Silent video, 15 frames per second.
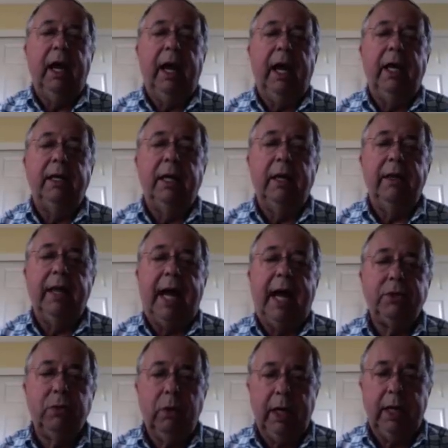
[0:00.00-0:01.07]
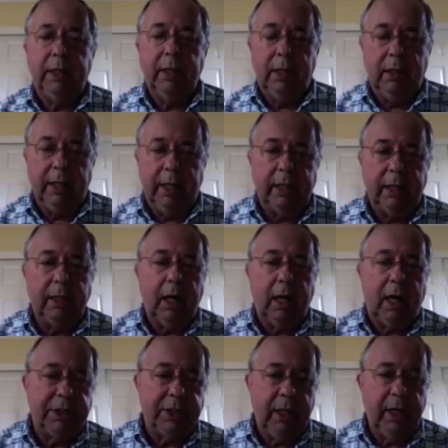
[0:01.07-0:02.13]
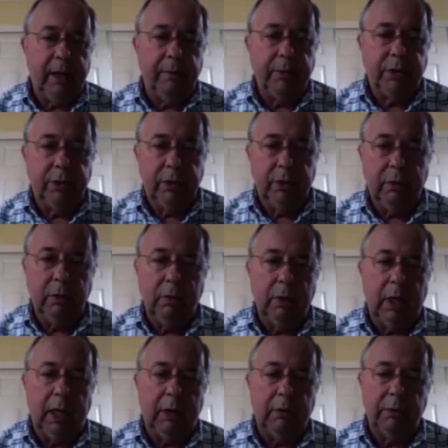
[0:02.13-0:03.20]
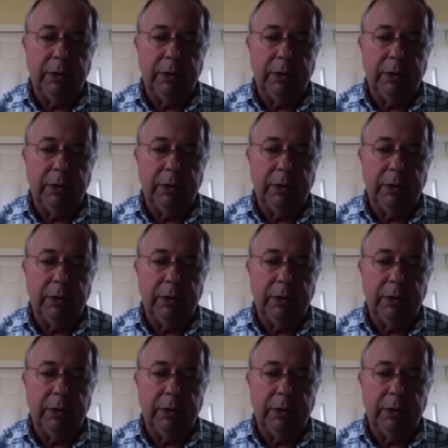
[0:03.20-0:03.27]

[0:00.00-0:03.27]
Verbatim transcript: And that's what then caused him to uh,